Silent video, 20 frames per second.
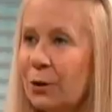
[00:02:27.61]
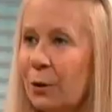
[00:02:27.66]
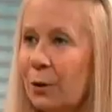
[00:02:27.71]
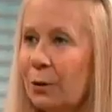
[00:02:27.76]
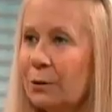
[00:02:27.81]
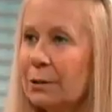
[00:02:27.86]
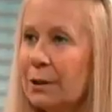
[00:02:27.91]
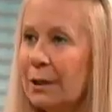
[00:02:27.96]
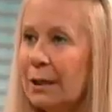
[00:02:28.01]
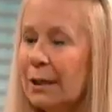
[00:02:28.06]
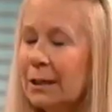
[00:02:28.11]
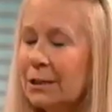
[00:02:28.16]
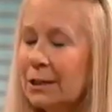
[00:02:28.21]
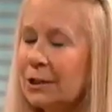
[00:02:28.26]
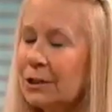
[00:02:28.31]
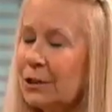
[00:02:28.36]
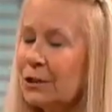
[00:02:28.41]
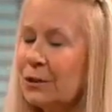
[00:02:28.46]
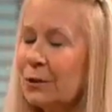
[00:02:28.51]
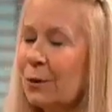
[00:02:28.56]
year old,
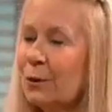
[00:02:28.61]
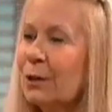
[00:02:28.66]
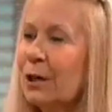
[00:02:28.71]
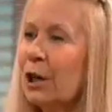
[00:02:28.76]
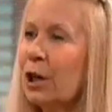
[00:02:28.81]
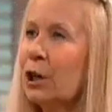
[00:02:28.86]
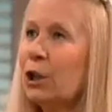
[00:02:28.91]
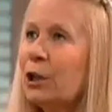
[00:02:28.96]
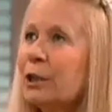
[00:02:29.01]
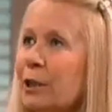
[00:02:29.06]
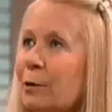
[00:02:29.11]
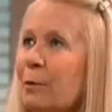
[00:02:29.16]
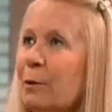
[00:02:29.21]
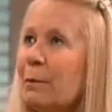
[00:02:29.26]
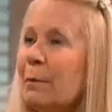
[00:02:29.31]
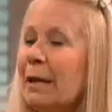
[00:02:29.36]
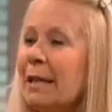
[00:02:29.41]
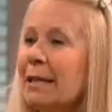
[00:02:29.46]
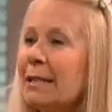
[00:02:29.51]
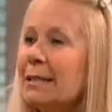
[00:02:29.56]
six years old, looked up
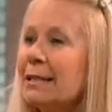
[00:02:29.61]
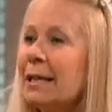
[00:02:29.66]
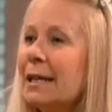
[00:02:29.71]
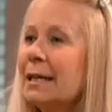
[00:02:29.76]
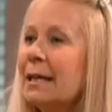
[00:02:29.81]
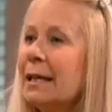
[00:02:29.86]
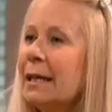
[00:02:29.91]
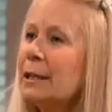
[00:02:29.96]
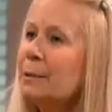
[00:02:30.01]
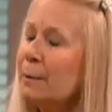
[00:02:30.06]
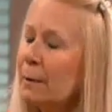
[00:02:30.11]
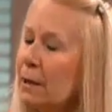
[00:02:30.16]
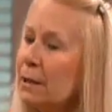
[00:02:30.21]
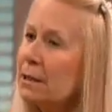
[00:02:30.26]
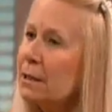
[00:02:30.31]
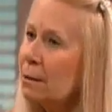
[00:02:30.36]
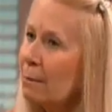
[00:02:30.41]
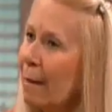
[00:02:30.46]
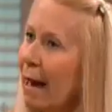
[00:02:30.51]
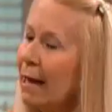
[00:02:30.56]
at me and said, "It's because
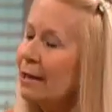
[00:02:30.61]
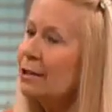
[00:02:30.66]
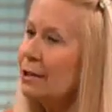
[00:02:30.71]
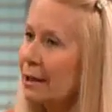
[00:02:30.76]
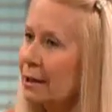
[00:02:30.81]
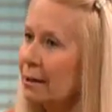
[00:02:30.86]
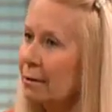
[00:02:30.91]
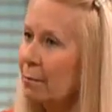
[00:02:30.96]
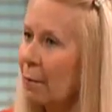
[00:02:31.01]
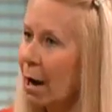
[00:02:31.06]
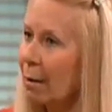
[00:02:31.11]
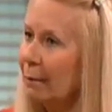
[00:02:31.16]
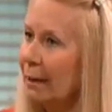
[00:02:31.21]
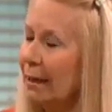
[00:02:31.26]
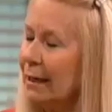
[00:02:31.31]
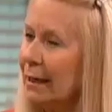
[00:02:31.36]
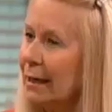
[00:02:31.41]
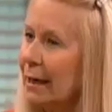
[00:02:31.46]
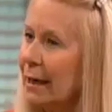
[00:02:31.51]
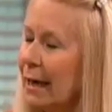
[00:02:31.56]
of the magic,
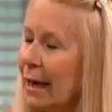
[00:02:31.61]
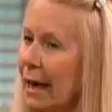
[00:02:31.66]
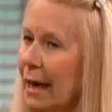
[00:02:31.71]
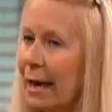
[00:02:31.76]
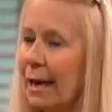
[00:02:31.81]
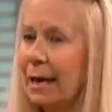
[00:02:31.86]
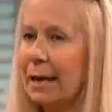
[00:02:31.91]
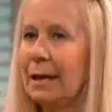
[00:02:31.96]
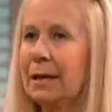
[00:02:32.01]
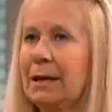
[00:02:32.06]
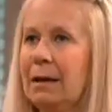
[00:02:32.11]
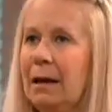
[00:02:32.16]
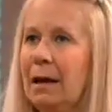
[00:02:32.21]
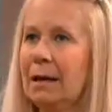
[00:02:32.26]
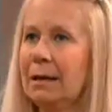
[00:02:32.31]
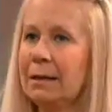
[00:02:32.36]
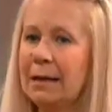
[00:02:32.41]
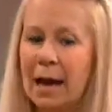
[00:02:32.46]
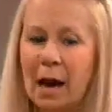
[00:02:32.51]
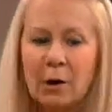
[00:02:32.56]
mommy." Mm. And
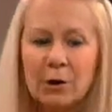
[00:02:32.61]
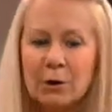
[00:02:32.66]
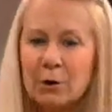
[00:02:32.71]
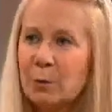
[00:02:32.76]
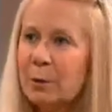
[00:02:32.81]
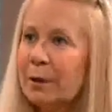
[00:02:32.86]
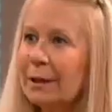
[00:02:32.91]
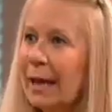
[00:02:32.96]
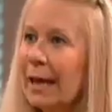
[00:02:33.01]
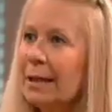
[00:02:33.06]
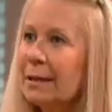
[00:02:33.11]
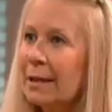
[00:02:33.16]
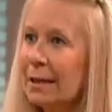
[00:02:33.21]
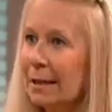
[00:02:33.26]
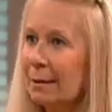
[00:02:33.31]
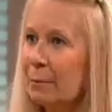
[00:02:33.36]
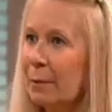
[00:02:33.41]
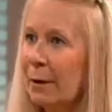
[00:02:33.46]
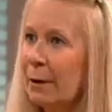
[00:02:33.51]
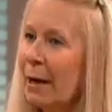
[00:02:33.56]
I now you relate to
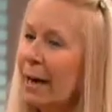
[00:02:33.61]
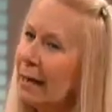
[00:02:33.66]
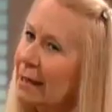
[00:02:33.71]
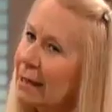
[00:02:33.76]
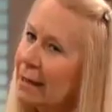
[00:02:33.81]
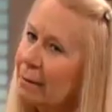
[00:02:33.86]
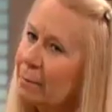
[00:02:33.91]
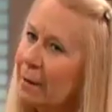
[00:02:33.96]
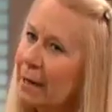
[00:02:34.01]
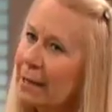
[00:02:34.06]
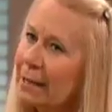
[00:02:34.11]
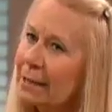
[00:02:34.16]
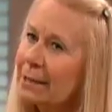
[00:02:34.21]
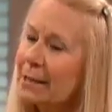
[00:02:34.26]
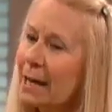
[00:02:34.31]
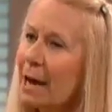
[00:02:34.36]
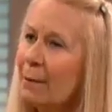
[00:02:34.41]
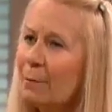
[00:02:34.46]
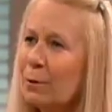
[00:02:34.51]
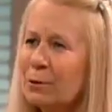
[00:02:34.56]
it, but but at the
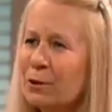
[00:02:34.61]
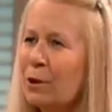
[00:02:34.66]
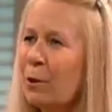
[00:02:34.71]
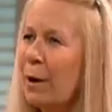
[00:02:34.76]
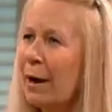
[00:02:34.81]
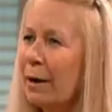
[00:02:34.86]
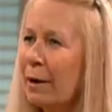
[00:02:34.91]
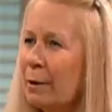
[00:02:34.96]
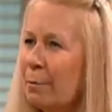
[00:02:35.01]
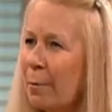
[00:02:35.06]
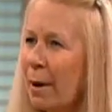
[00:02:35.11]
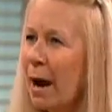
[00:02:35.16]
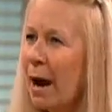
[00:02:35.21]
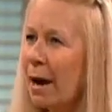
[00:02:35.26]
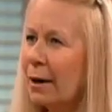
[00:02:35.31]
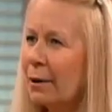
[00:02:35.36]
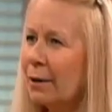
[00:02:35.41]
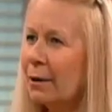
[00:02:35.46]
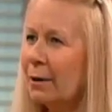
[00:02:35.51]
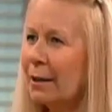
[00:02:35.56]
time there was no Harry
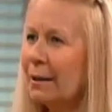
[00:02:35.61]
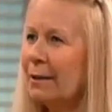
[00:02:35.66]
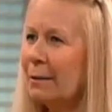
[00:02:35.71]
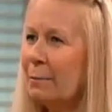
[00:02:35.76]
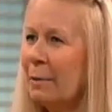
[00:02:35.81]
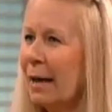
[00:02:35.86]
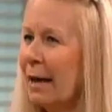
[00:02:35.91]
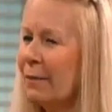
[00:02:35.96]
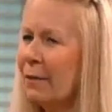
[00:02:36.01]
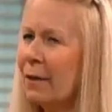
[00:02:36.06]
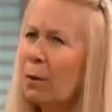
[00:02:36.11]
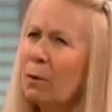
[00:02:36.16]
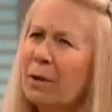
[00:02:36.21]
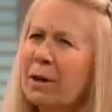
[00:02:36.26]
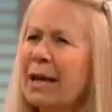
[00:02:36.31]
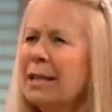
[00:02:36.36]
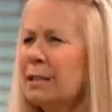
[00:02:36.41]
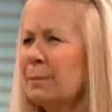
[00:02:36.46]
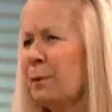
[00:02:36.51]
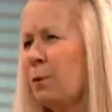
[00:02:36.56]
Potter or anything. But I thought, well,
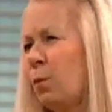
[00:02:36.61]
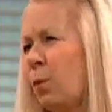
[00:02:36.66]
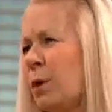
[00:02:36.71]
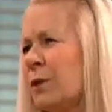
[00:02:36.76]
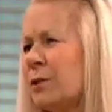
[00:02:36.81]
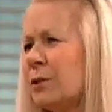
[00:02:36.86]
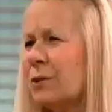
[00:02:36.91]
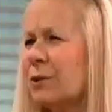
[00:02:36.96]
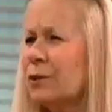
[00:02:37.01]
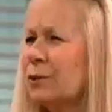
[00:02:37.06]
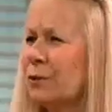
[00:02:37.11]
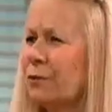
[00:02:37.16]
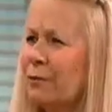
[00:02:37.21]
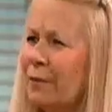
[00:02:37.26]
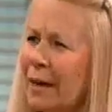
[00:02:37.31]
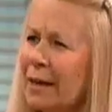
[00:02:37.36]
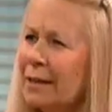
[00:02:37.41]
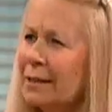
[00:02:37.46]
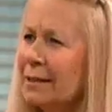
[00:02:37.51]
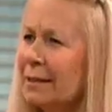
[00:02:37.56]
it has to be wizards or
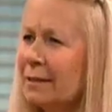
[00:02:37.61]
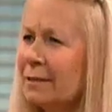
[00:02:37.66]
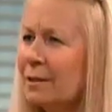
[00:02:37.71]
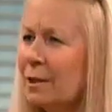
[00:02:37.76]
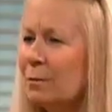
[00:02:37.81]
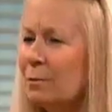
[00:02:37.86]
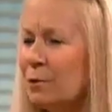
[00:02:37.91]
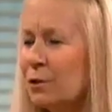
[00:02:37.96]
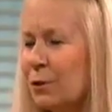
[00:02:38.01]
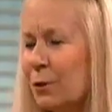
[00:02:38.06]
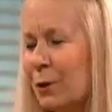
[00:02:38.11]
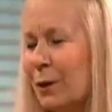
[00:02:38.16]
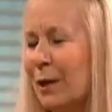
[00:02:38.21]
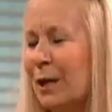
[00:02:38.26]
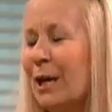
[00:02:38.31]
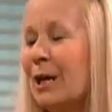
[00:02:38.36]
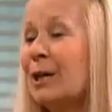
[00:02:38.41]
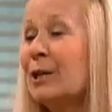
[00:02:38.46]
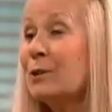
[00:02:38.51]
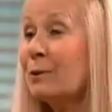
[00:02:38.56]
fantasy of some sort.
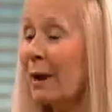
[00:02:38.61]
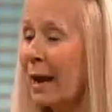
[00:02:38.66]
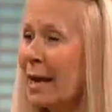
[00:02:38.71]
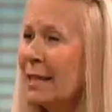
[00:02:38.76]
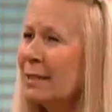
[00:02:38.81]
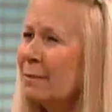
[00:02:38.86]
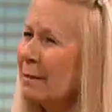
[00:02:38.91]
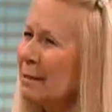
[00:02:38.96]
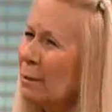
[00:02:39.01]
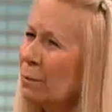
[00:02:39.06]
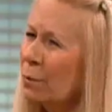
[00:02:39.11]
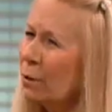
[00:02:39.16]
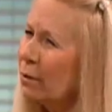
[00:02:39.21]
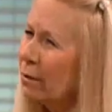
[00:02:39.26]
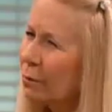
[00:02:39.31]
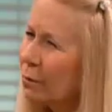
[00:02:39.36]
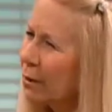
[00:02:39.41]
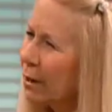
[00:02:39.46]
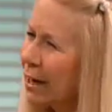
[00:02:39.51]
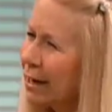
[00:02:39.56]
So I asked him. I said,
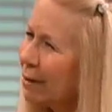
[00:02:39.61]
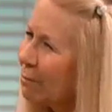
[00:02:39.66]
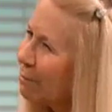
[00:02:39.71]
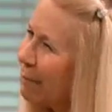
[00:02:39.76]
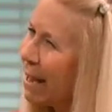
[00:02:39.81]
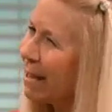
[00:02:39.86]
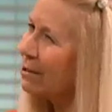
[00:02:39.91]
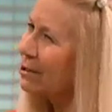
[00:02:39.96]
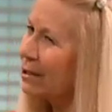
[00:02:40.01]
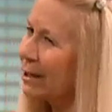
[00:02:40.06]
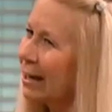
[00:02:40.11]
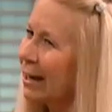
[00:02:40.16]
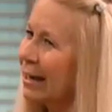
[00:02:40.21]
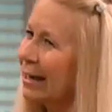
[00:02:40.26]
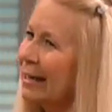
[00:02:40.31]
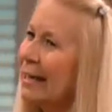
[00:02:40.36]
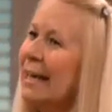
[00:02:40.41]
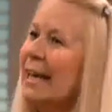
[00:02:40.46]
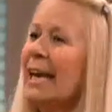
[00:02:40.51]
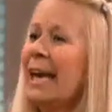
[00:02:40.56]
"What what kind of magic,
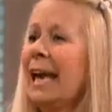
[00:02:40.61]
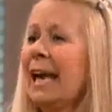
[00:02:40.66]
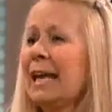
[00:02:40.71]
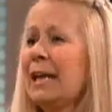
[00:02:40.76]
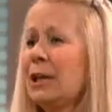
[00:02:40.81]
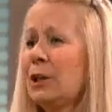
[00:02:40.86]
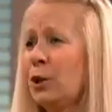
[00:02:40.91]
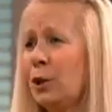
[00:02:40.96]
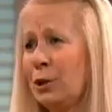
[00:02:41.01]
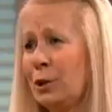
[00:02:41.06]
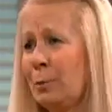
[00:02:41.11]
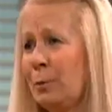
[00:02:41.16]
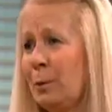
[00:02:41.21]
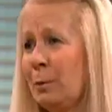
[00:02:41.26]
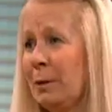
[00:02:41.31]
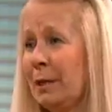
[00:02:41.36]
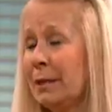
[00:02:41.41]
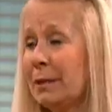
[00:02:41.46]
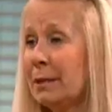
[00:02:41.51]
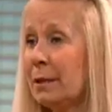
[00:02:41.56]
honey?" And he looked up at
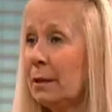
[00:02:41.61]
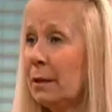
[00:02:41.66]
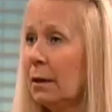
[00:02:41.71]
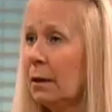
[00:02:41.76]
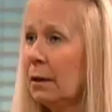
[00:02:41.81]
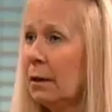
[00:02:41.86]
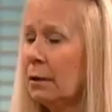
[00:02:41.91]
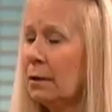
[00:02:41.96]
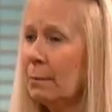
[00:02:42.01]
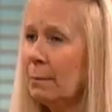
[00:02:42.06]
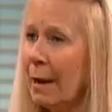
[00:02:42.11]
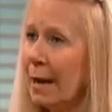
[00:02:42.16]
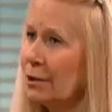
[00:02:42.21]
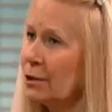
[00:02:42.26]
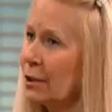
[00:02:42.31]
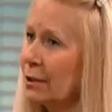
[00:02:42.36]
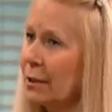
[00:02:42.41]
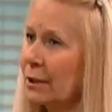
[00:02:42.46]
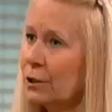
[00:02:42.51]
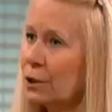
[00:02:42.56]
me. He said, "The
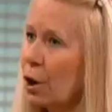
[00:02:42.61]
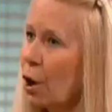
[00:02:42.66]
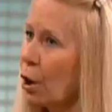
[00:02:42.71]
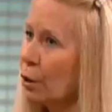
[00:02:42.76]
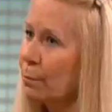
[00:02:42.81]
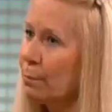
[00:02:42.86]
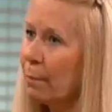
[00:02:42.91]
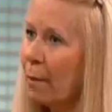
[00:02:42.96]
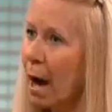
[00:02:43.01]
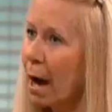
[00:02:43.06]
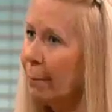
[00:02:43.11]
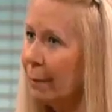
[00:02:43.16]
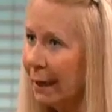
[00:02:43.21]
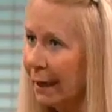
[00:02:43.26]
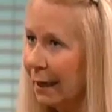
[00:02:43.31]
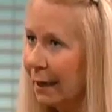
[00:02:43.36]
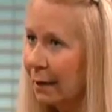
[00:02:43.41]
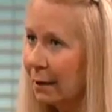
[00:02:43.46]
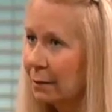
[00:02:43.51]
magic that's called mommy."